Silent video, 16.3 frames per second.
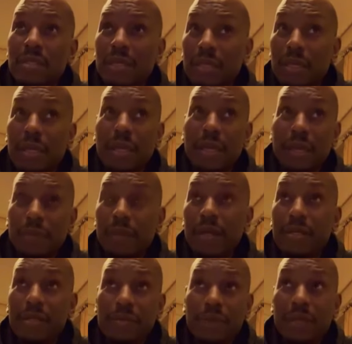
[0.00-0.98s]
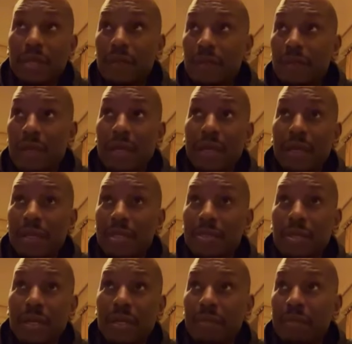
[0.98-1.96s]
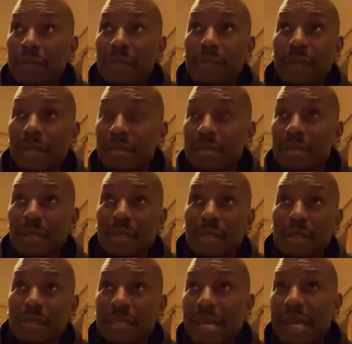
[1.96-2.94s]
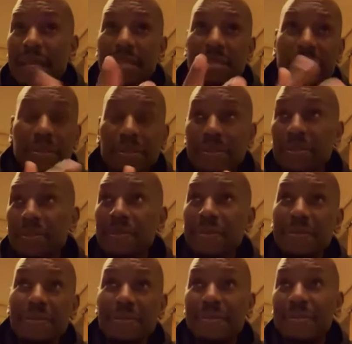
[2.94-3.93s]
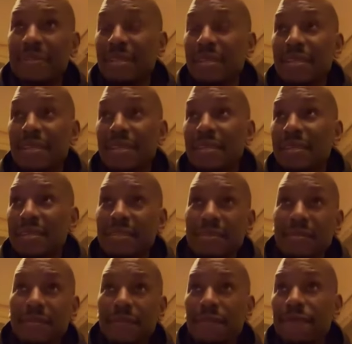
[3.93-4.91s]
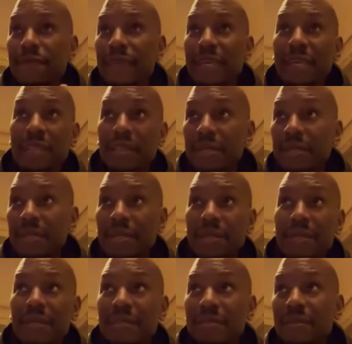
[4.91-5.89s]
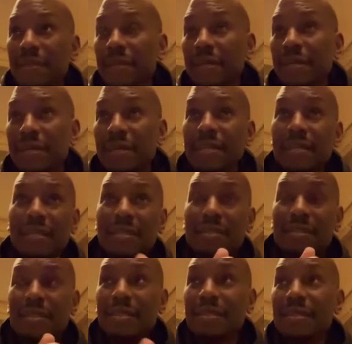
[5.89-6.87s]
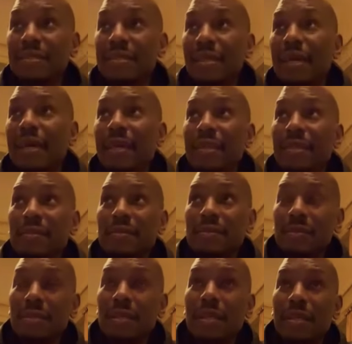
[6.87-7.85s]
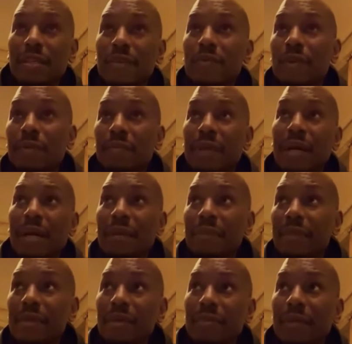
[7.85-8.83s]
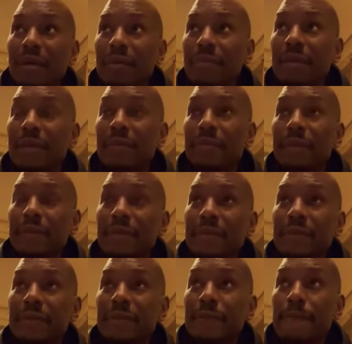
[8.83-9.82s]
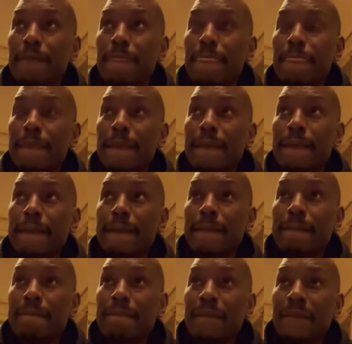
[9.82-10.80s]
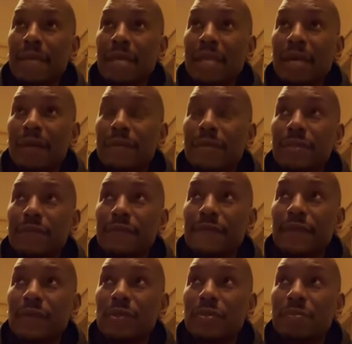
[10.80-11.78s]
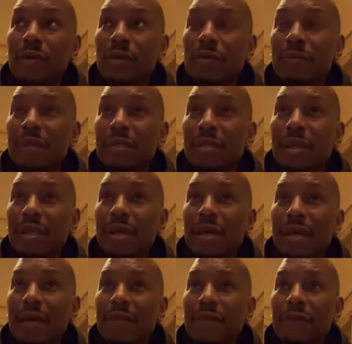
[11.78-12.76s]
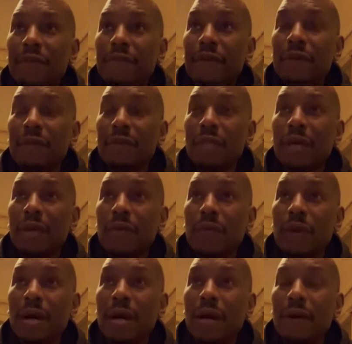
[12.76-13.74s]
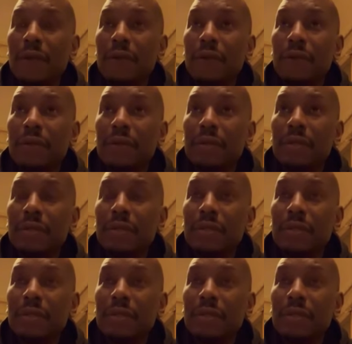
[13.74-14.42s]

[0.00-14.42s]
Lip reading: She said, yeah, everybody's running around here trying to be my son. Tattoos, fake thugs, thug this, thug that. And she's like, you remind me of my baby. And that was the first moment that I ever felt like, wow.